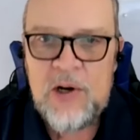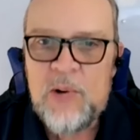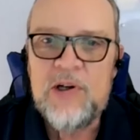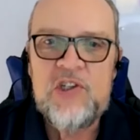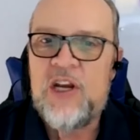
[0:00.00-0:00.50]

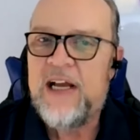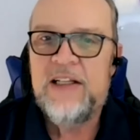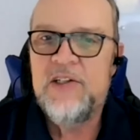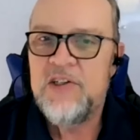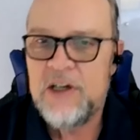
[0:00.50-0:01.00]
or
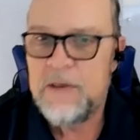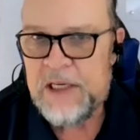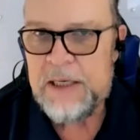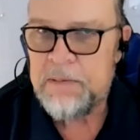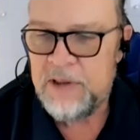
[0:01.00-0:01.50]
challenges are
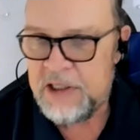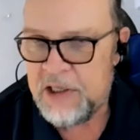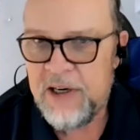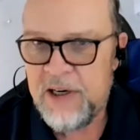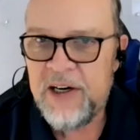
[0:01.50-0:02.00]
people in
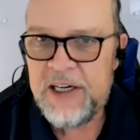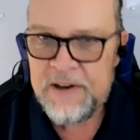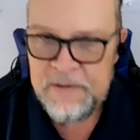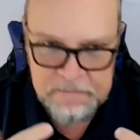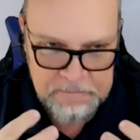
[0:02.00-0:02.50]
your
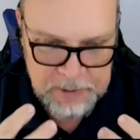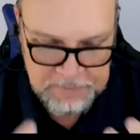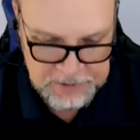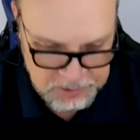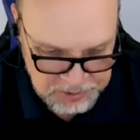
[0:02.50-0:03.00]
area
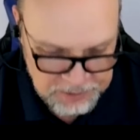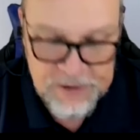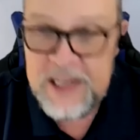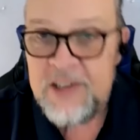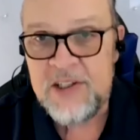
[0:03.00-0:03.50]
of interest
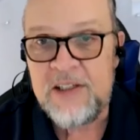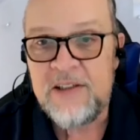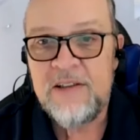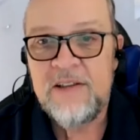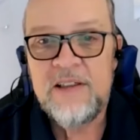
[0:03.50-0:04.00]
facing?
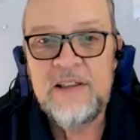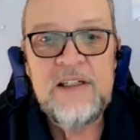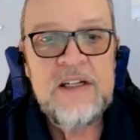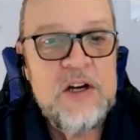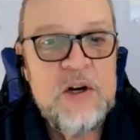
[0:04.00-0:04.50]

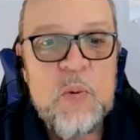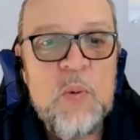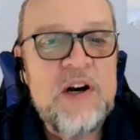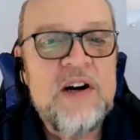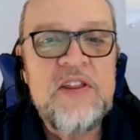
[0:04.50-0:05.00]

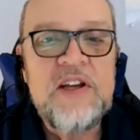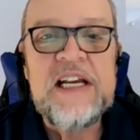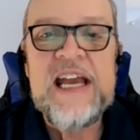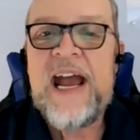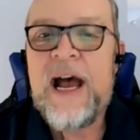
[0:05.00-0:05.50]
What are the
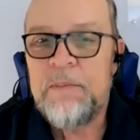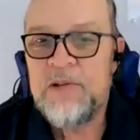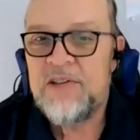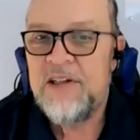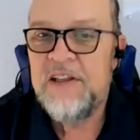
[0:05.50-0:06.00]

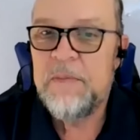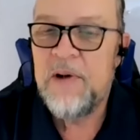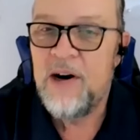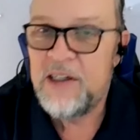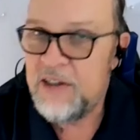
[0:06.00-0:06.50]
gaps in the
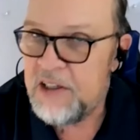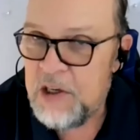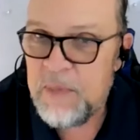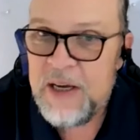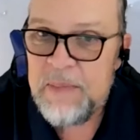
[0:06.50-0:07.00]
market that
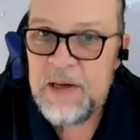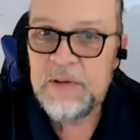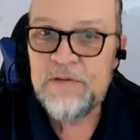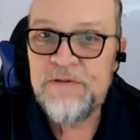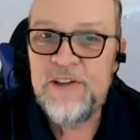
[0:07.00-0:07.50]
you may be
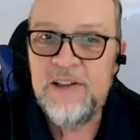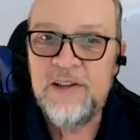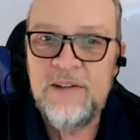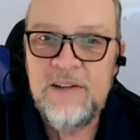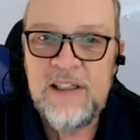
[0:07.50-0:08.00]
able to
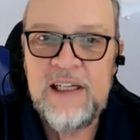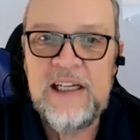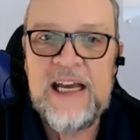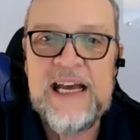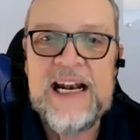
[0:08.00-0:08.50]
fill?
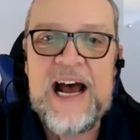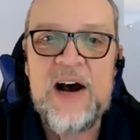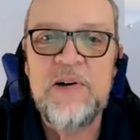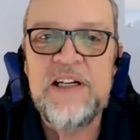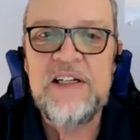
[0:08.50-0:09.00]
And
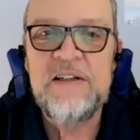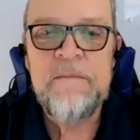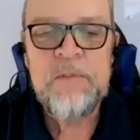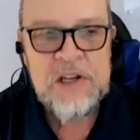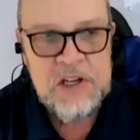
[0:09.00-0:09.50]
how can
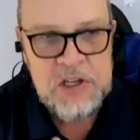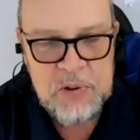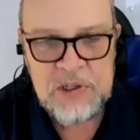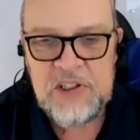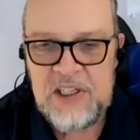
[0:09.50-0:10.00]

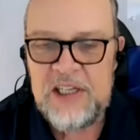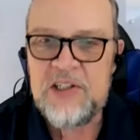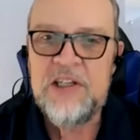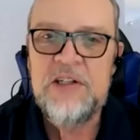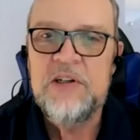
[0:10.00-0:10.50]
your
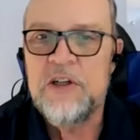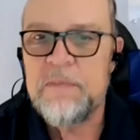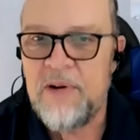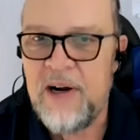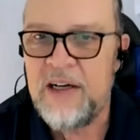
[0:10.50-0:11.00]
teaching or your
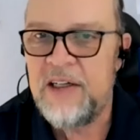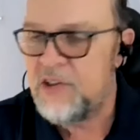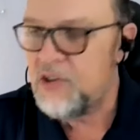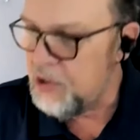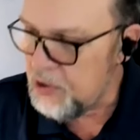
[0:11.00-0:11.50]

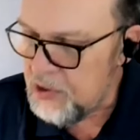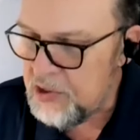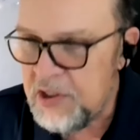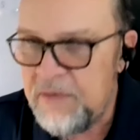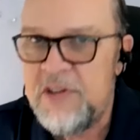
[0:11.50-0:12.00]
products or your
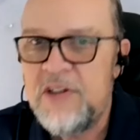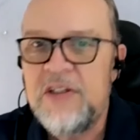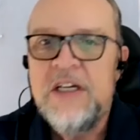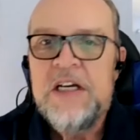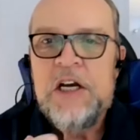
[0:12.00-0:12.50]

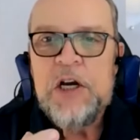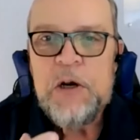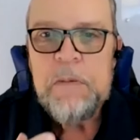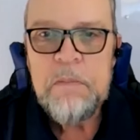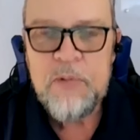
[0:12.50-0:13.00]
services
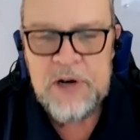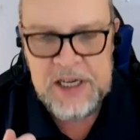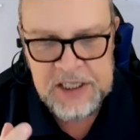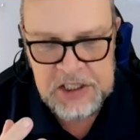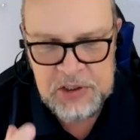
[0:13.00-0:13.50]
bring a